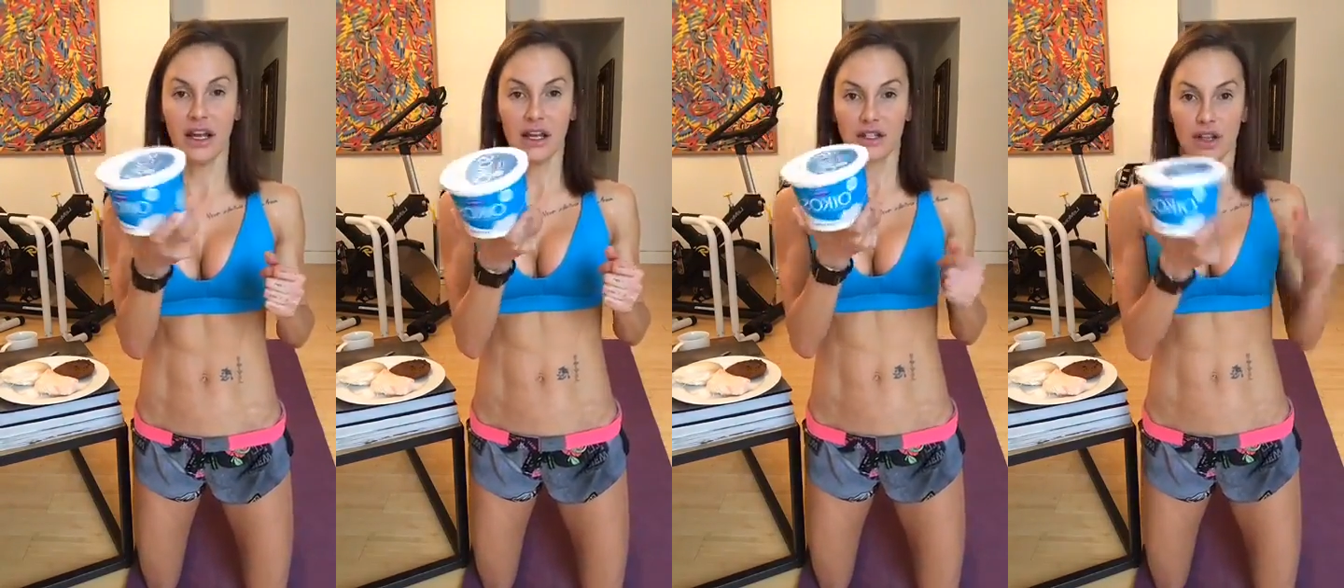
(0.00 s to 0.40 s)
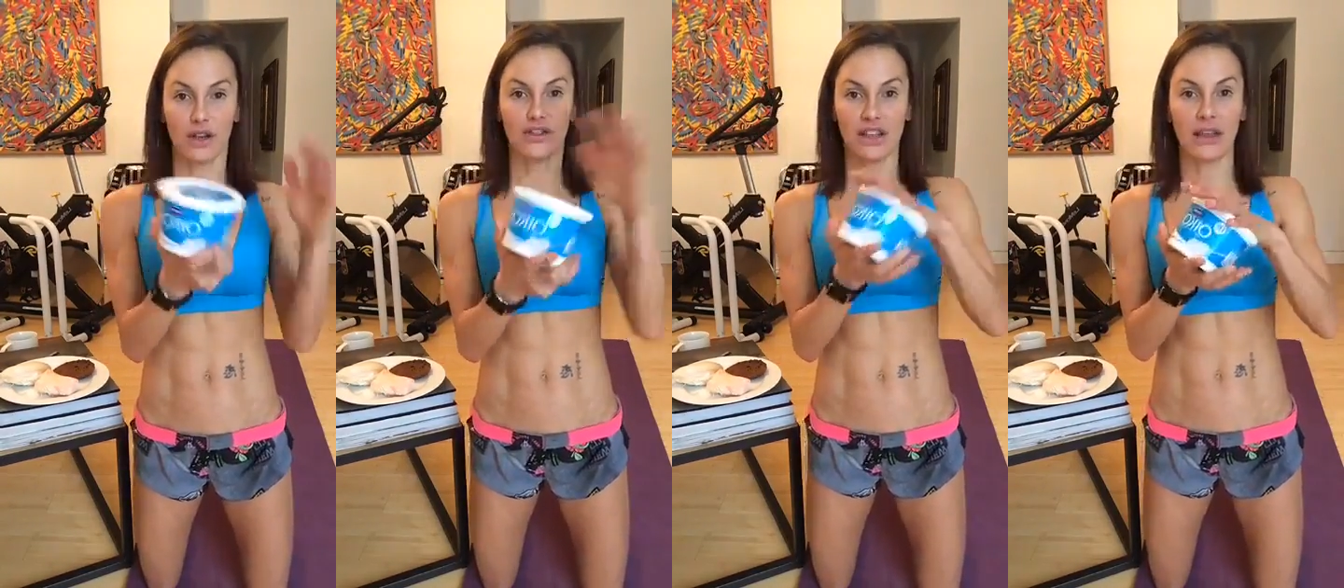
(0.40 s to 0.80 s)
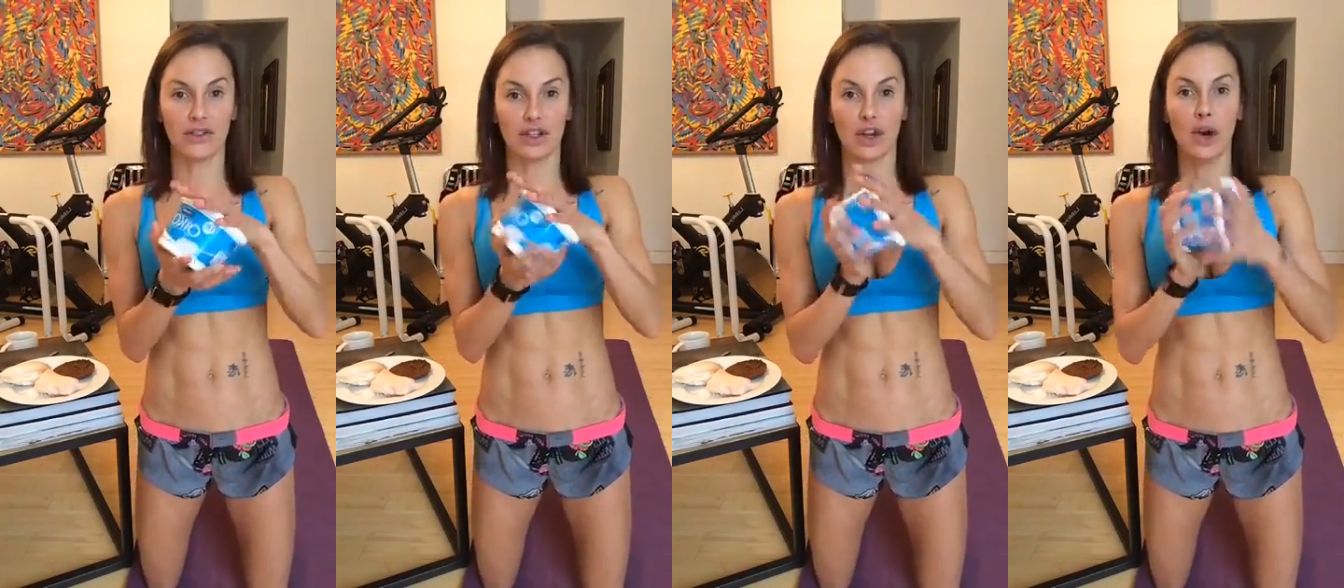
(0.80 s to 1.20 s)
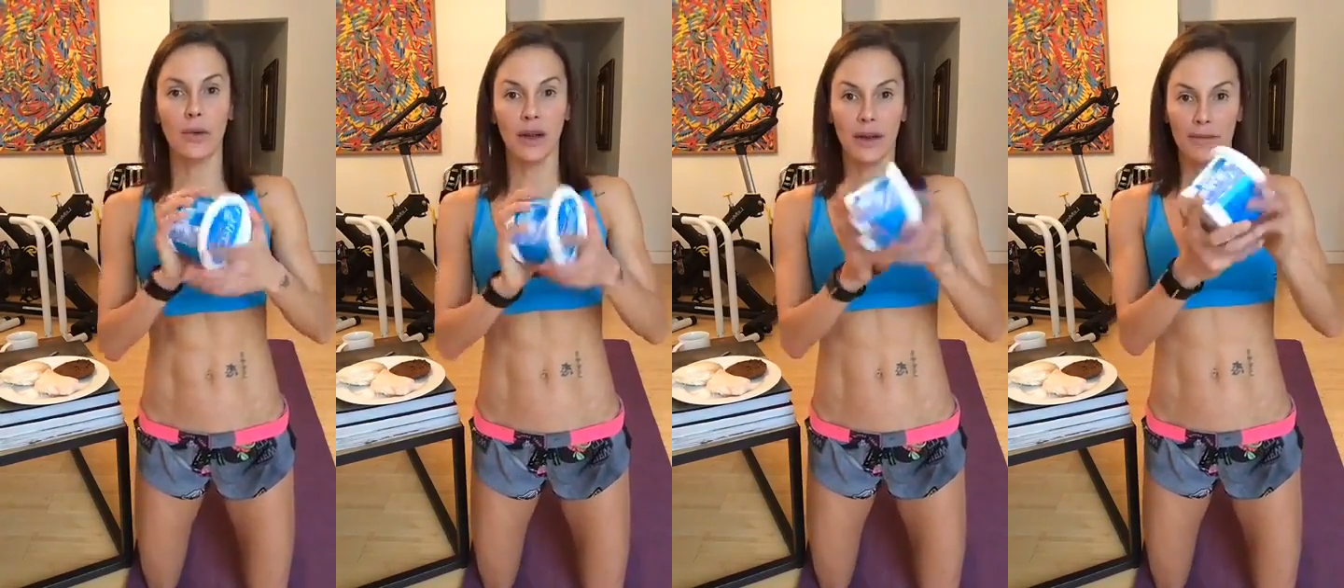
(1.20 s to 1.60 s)
So you've saved the tub,
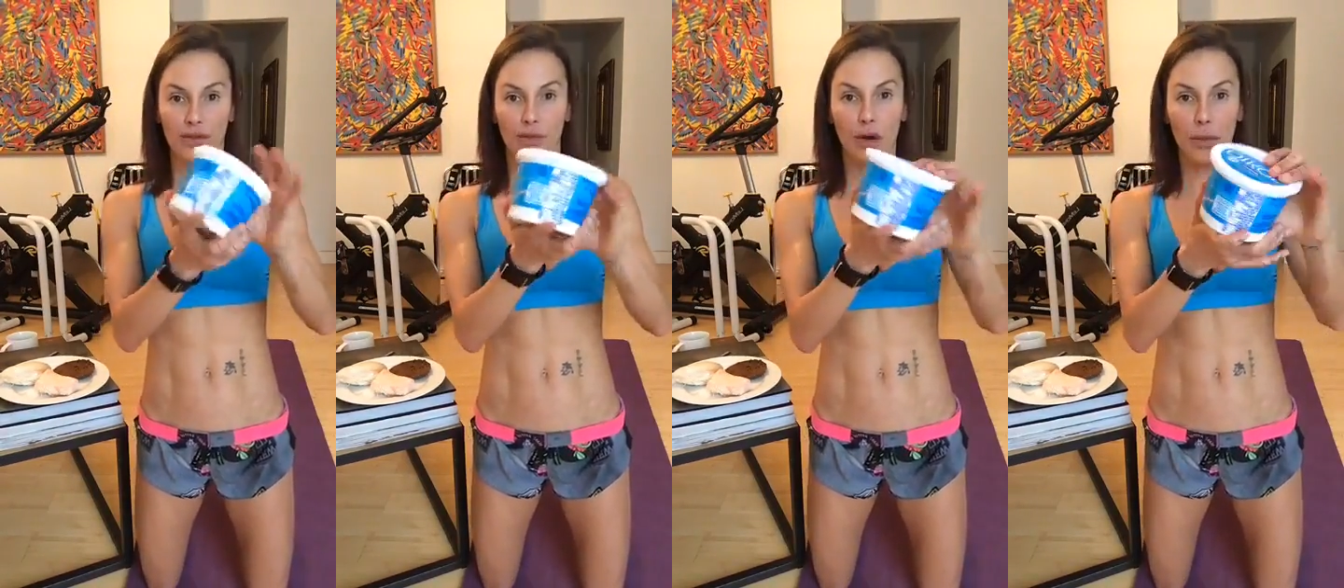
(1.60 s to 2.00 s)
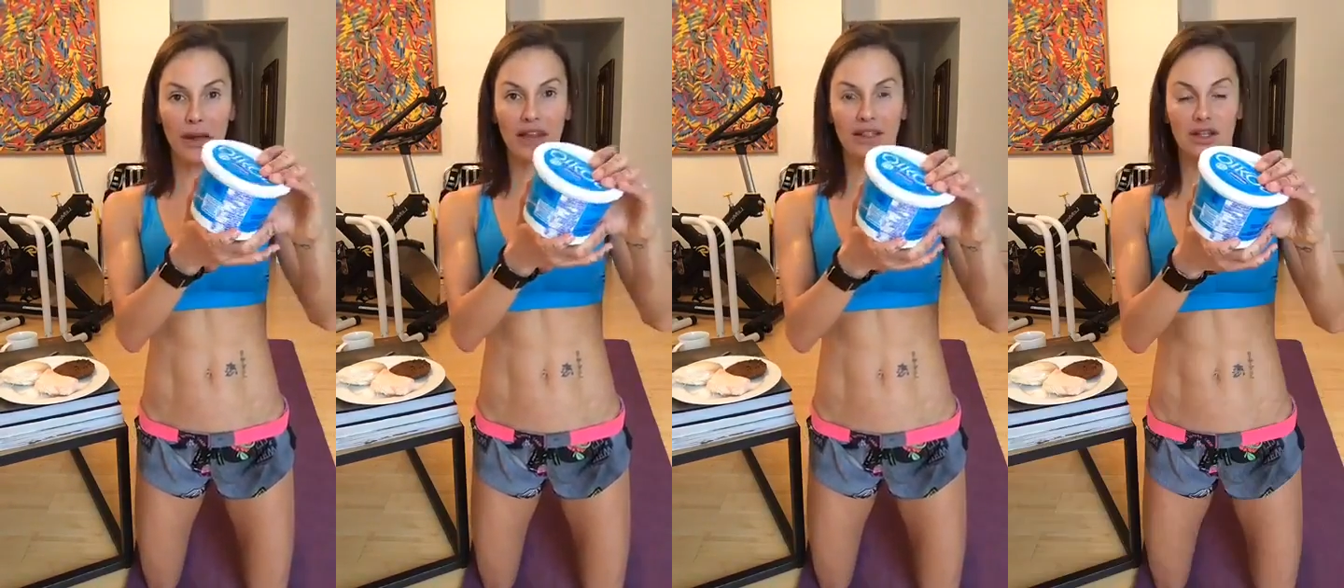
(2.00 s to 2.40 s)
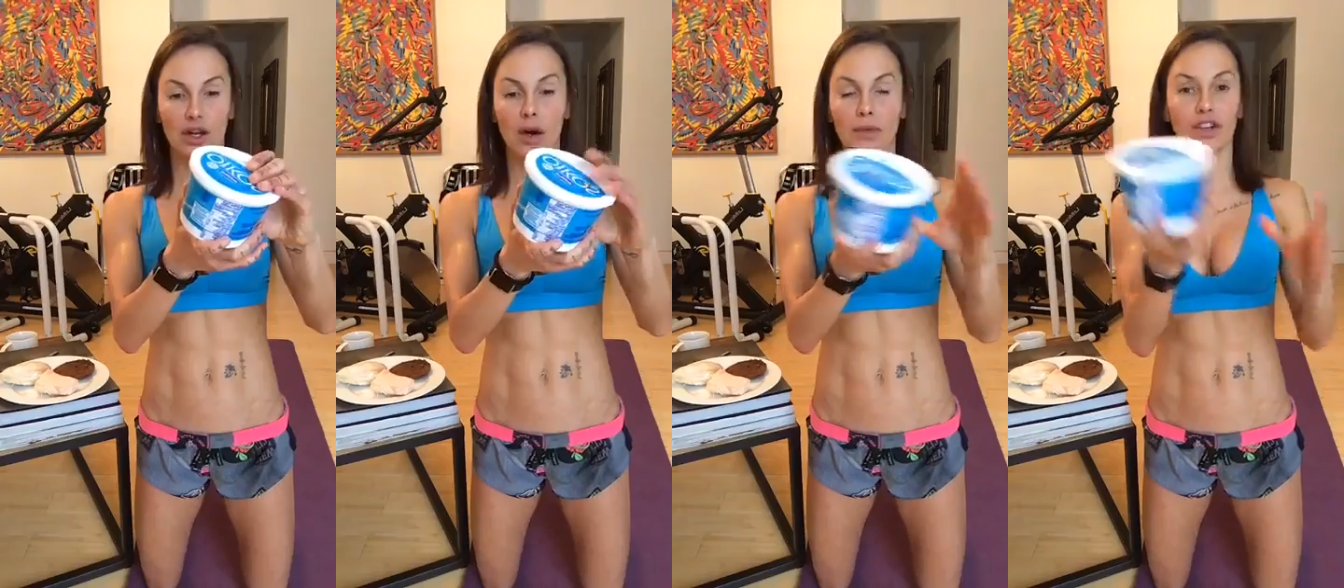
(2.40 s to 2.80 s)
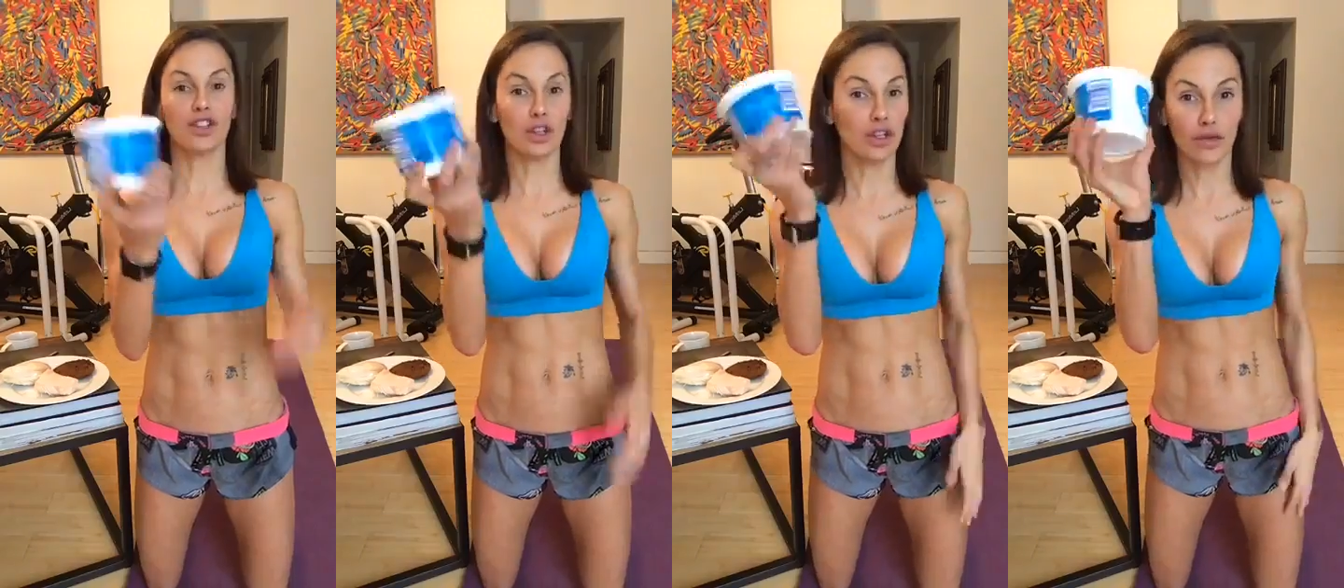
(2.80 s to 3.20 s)
you put a bit in the tub, because you
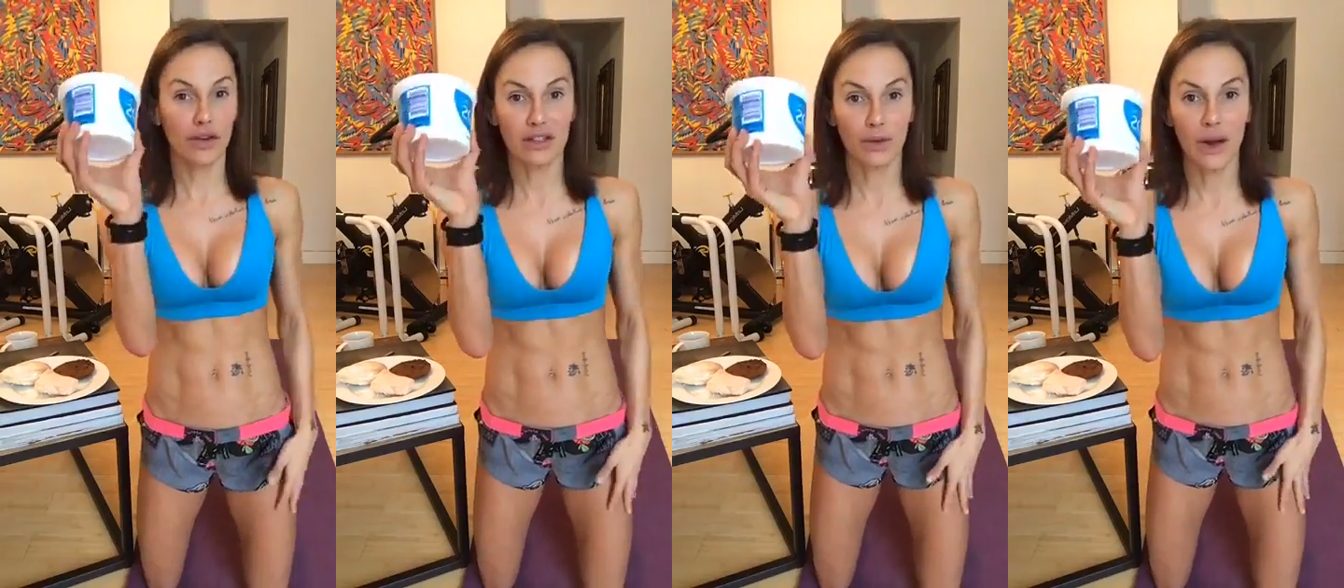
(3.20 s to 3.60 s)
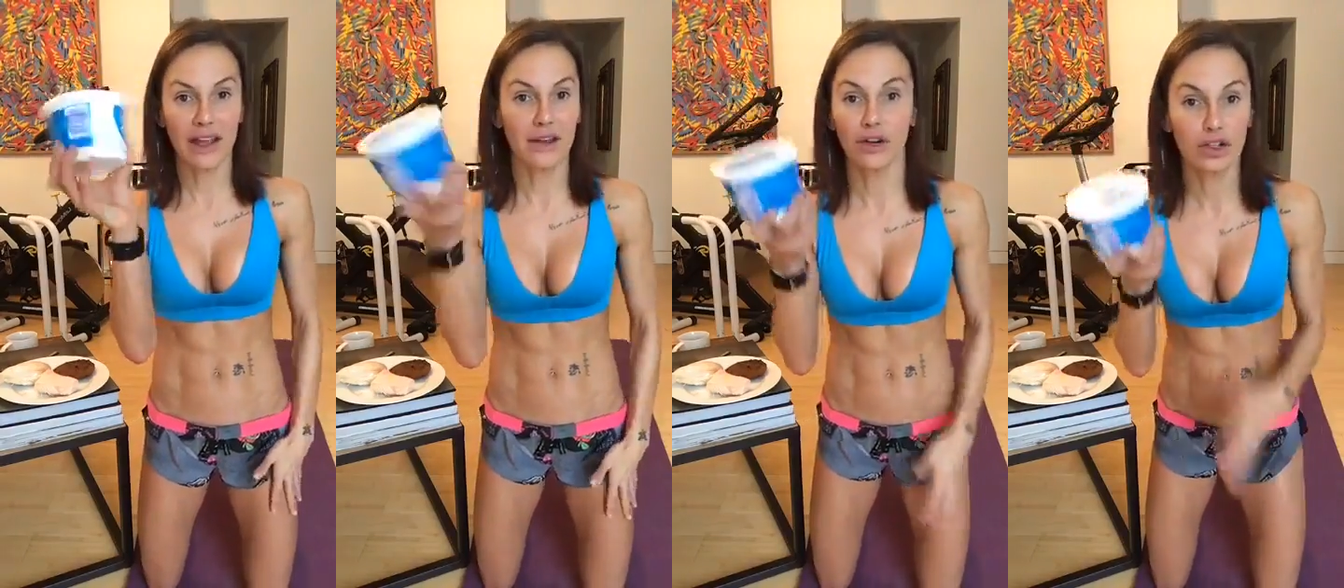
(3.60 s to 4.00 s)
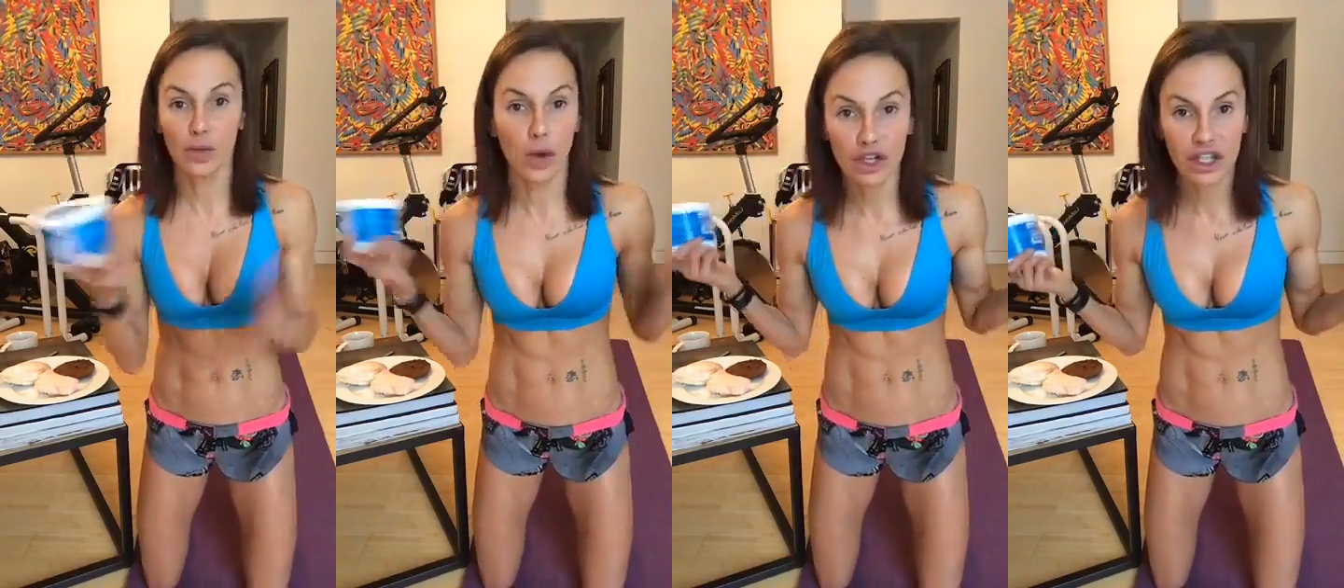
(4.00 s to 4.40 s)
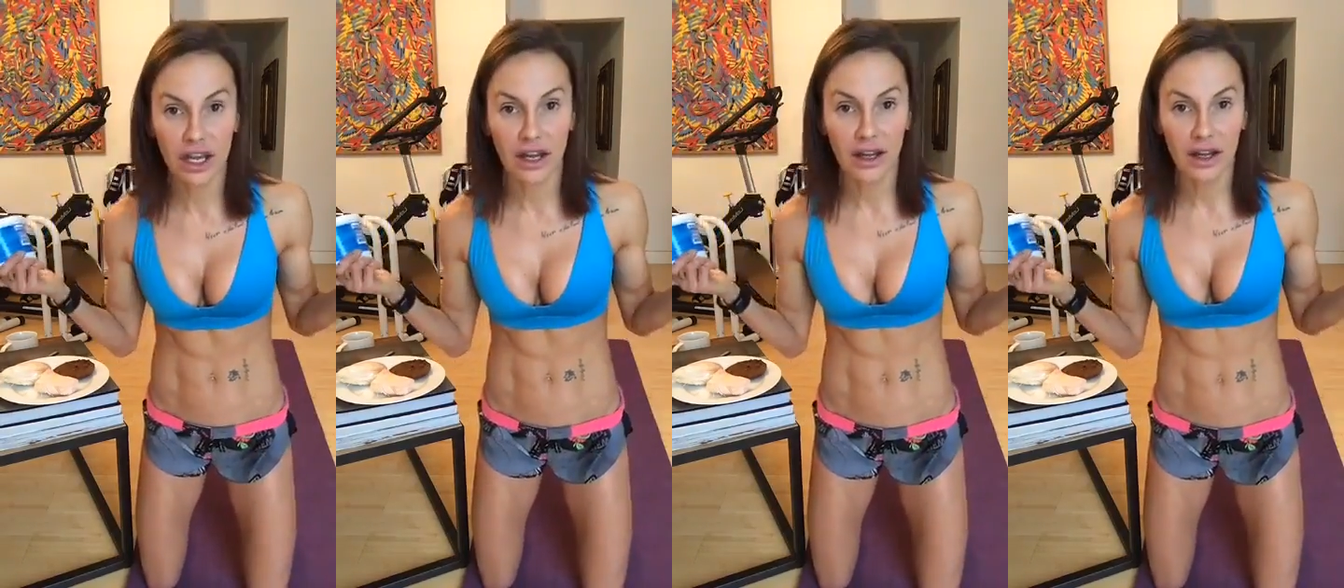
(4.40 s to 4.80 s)
can throw this away, you haven't got to wash it.